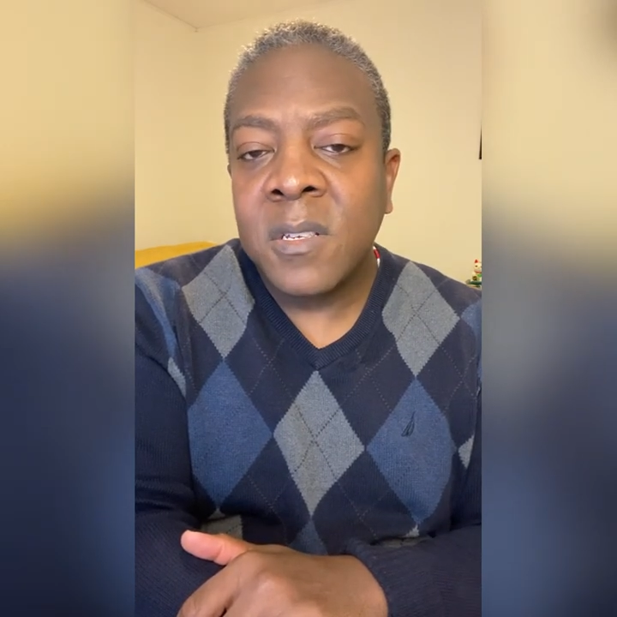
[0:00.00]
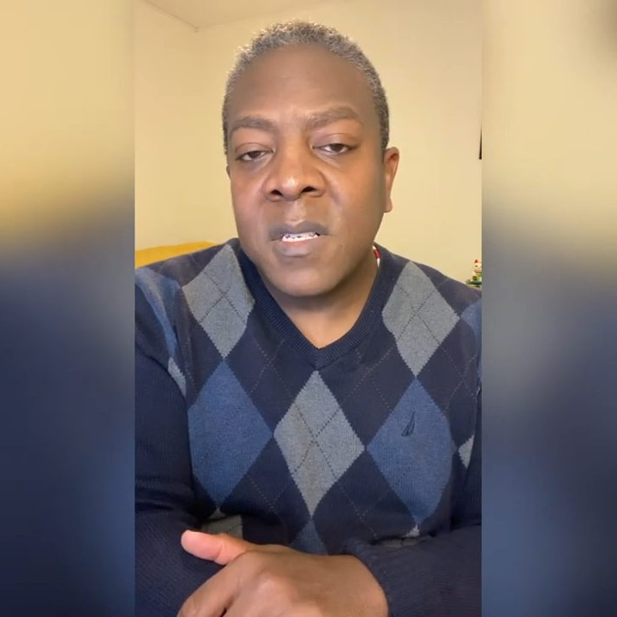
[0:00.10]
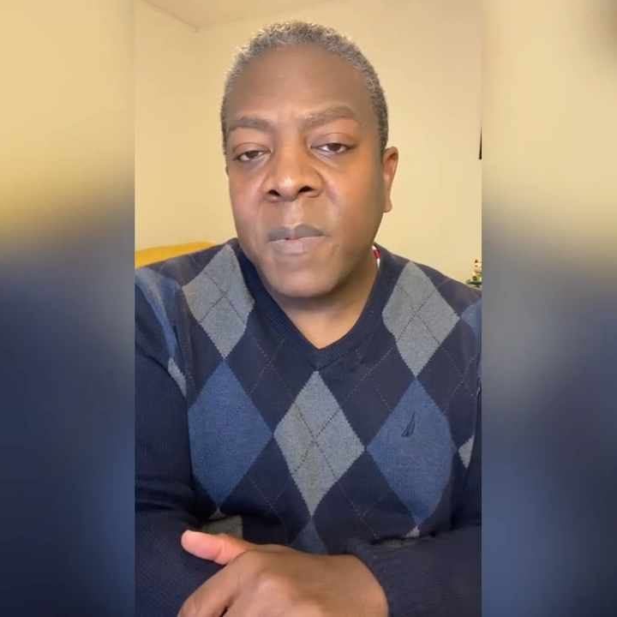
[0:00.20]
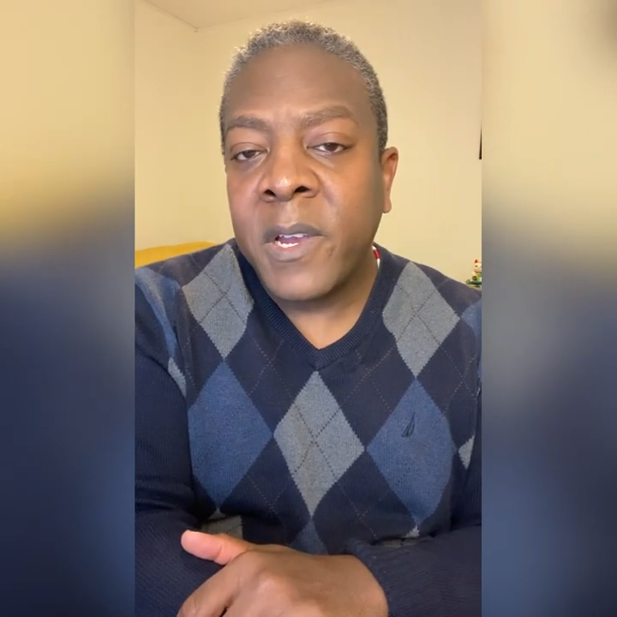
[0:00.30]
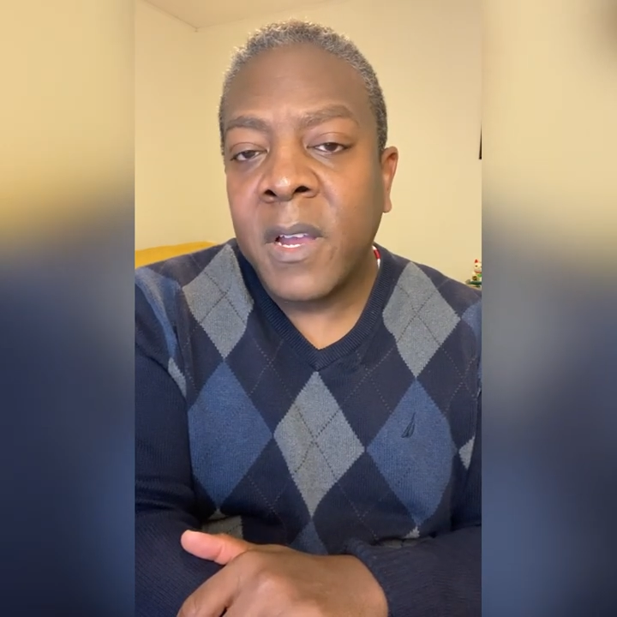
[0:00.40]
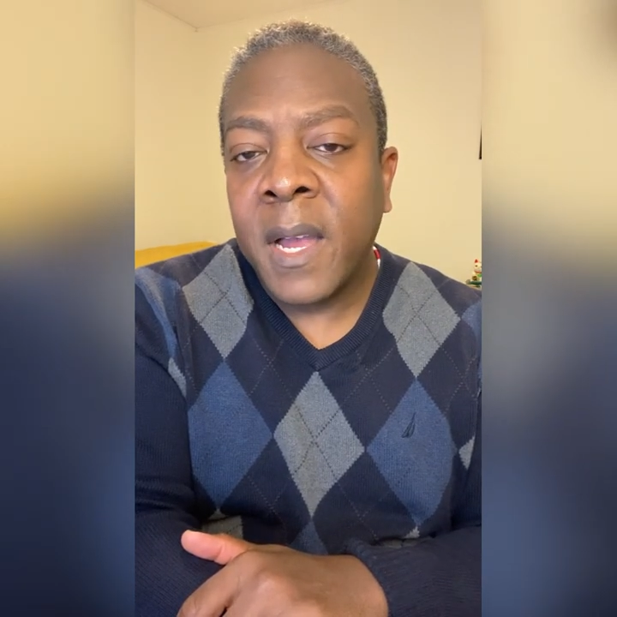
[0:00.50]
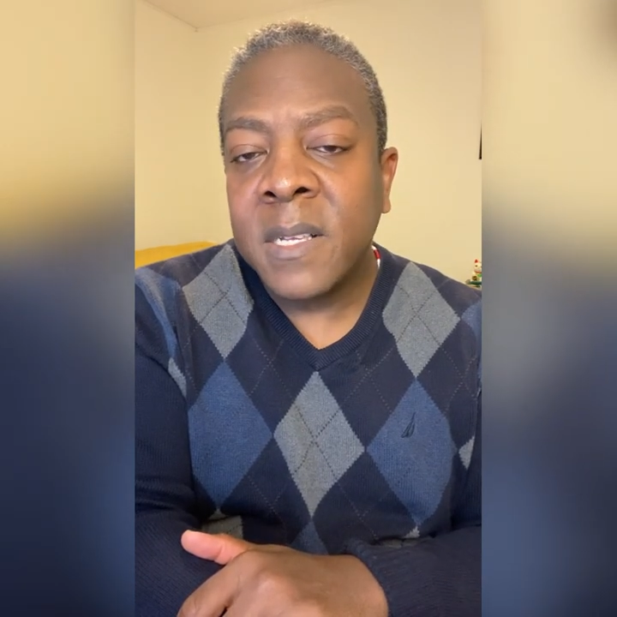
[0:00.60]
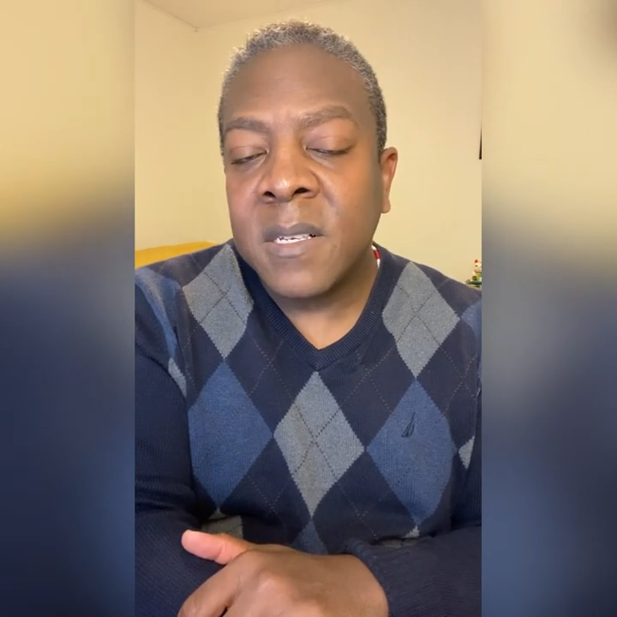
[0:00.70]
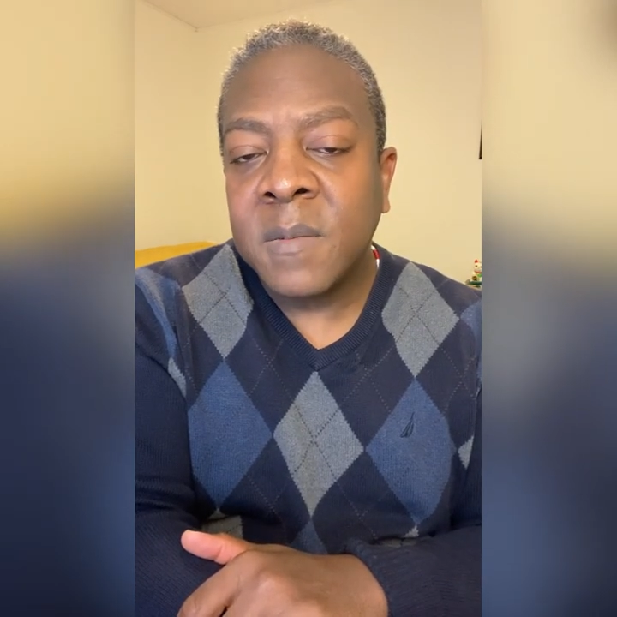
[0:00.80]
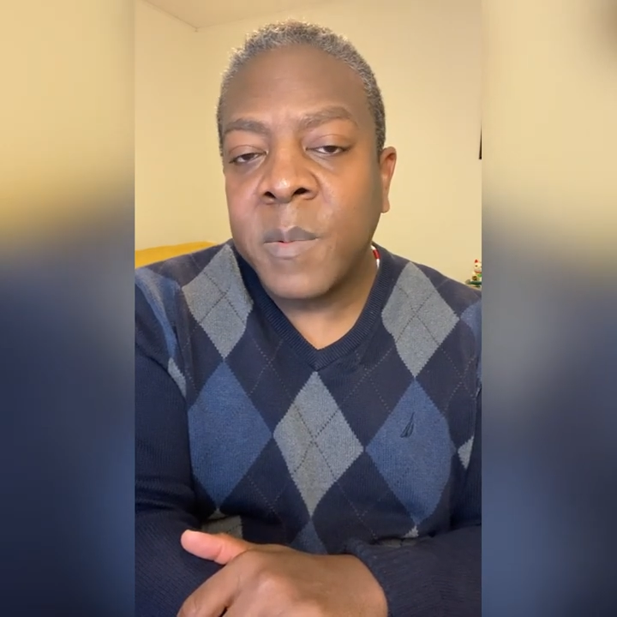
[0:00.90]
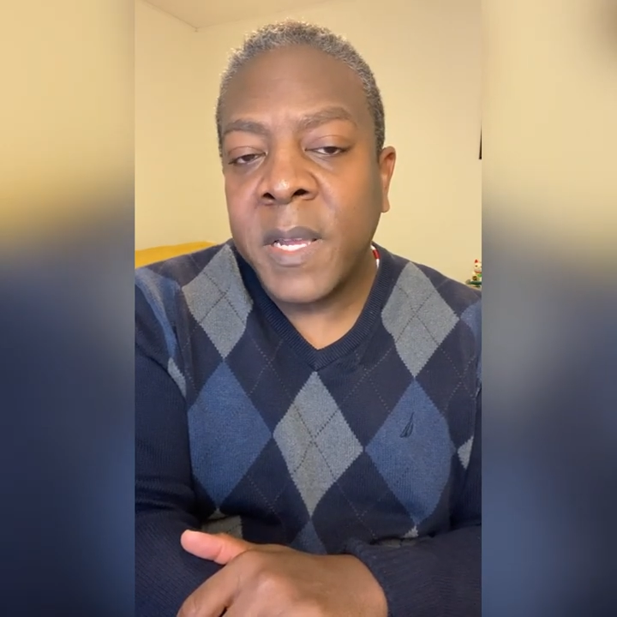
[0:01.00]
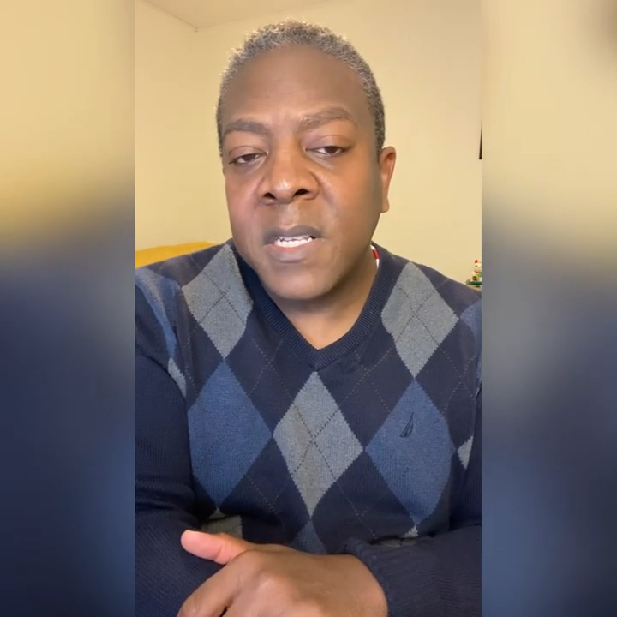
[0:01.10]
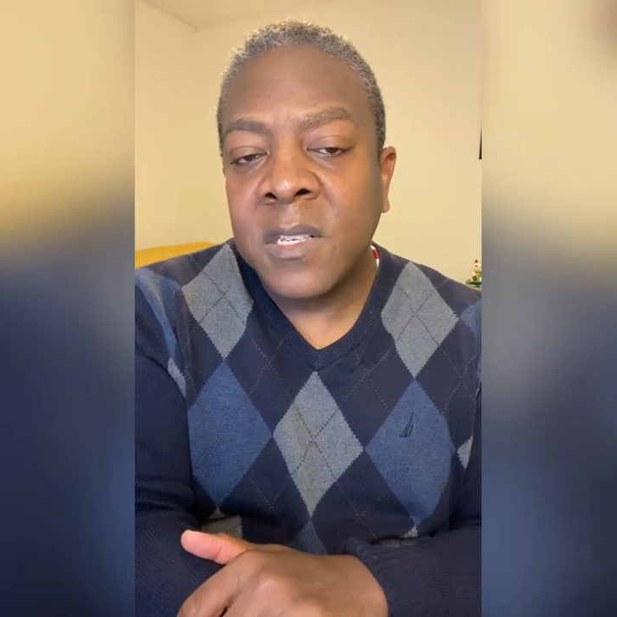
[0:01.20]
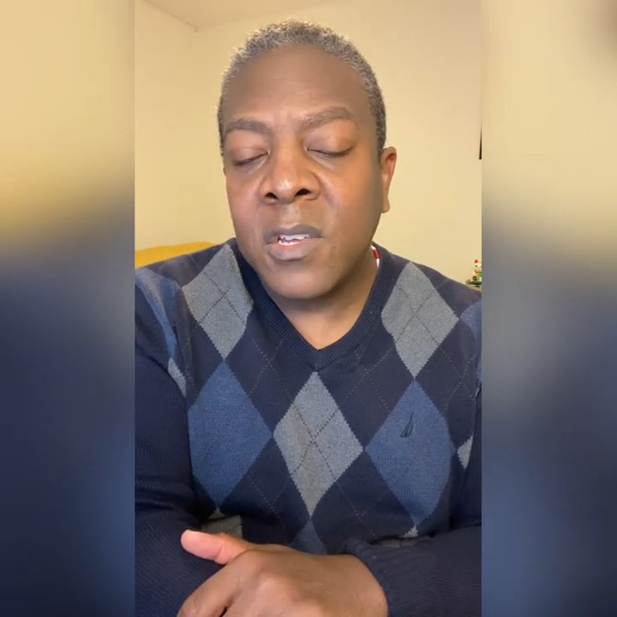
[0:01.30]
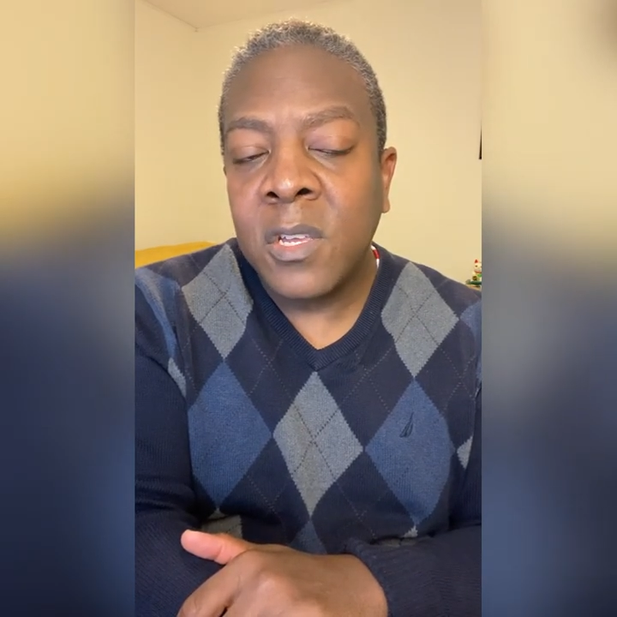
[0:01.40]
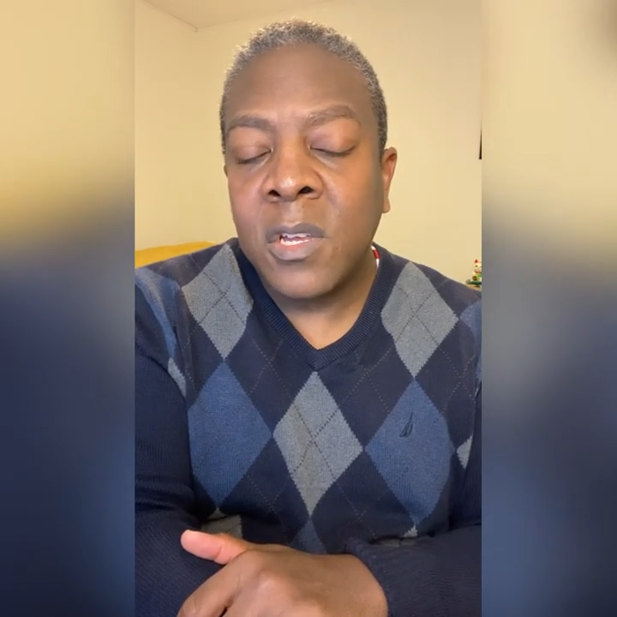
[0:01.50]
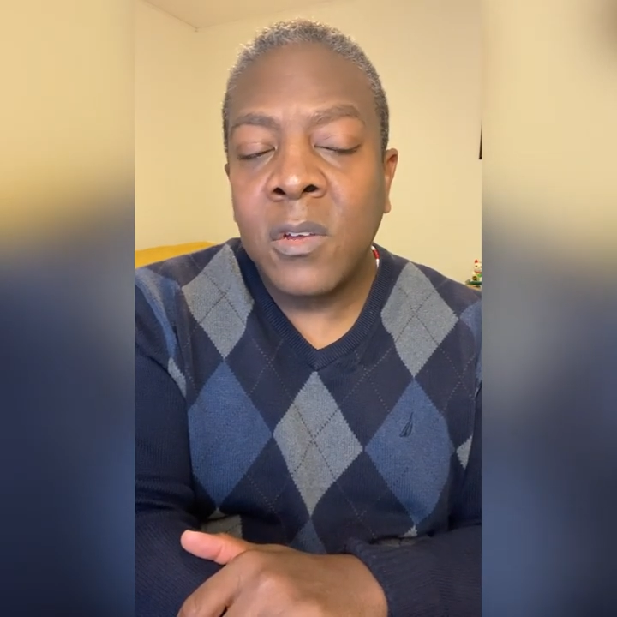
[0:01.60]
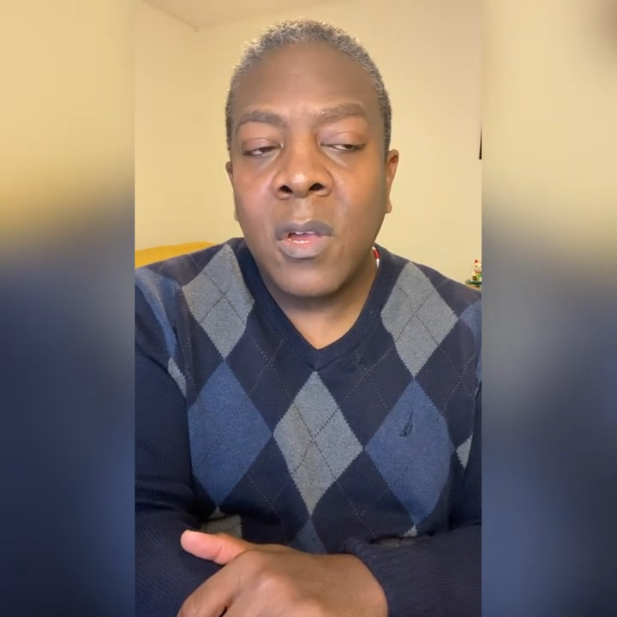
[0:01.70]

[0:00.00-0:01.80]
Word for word: and spirit guides are speaking to you.